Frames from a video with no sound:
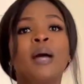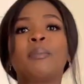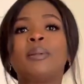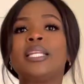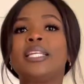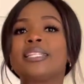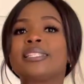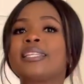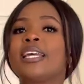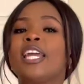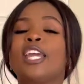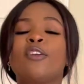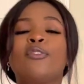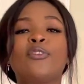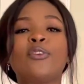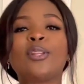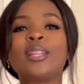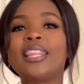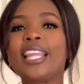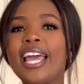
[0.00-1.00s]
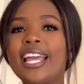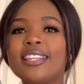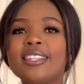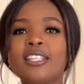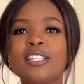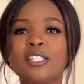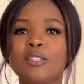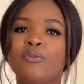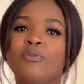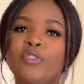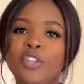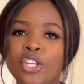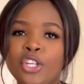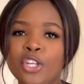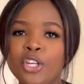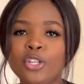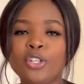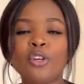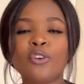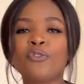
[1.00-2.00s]
Please, if you like this
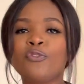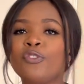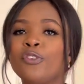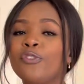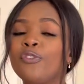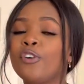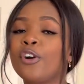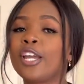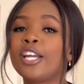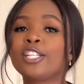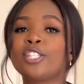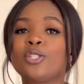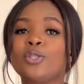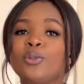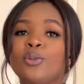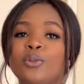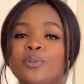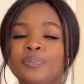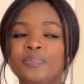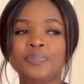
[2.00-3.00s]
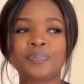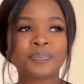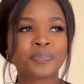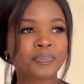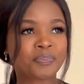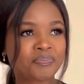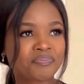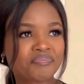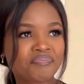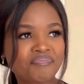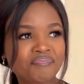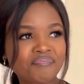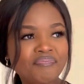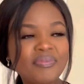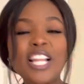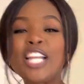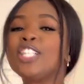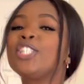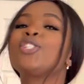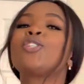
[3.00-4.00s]
video, don't forget to hit
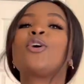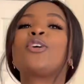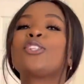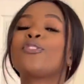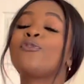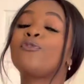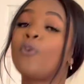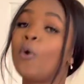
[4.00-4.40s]
the